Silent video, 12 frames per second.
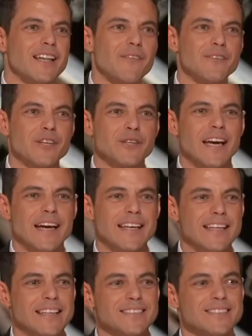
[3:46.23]
remember being
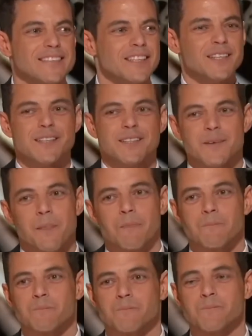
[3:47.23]
ecstatic and thought it
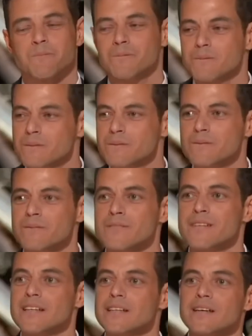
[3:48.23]
was fantastic.
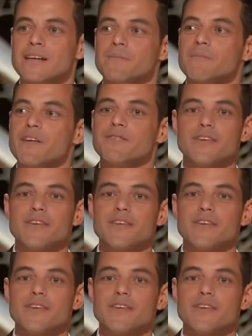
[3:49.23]
I wanted to be a